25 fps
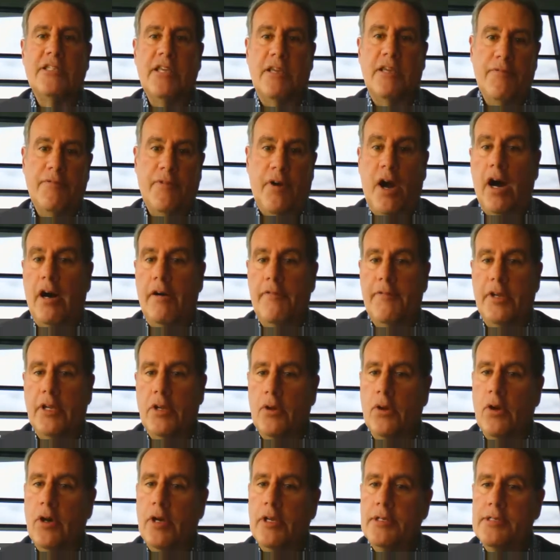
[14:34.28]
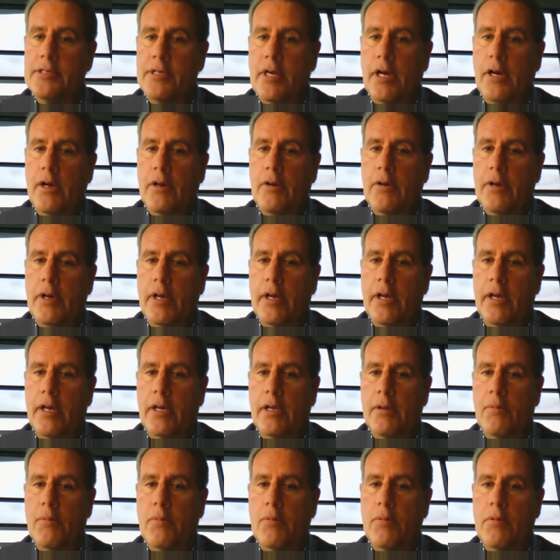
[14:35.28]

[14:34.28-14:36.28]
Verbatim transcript: that's evolving also.